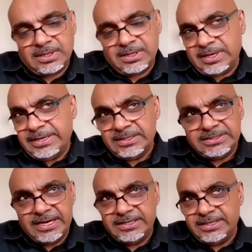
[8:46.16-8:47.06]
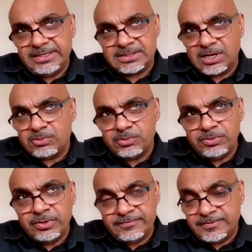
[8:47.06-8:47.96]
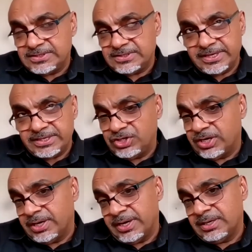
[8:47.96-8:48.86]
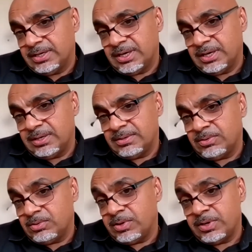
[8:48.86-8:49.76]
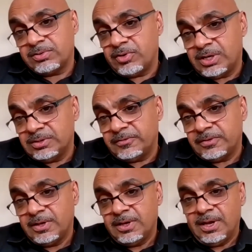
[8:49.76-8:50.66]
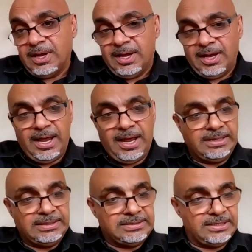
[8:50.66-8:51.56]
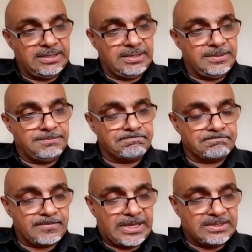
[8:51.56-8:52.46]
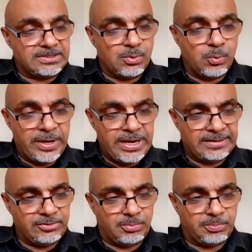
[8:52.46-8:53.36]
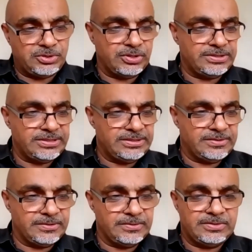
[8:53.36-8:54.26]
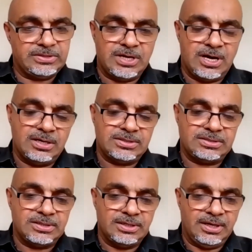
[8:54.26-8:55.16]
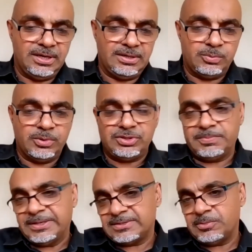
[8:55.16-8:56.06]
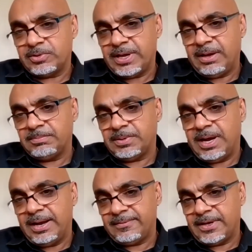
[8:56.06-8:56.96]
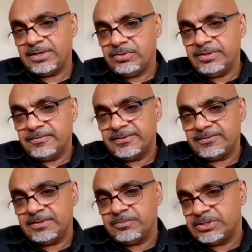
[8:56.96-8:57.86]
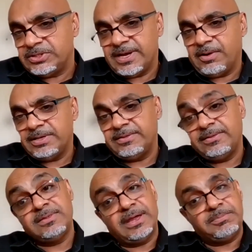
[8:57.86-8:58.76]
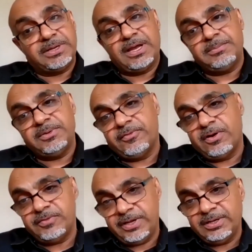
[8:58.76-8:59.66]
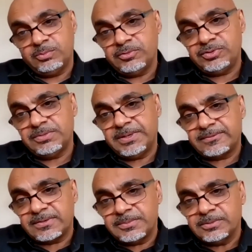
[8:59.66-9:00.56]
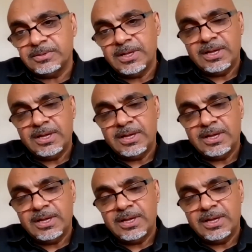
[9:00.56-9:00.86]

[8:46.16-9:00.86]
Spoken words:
he attended his local university in Chennai on a grant. And so we had the opportunity to start a wheelchair basketball camp at that university, which is how he then became involved in wheelchair basketball.